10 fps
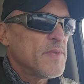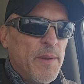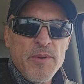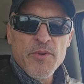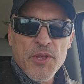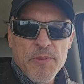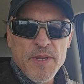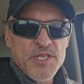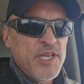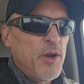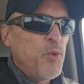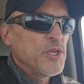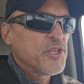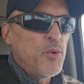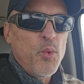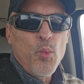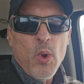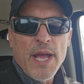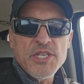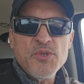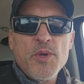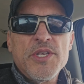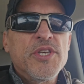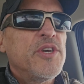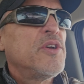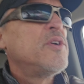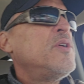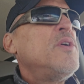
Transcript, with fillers: I've been really busy. So I just wanted to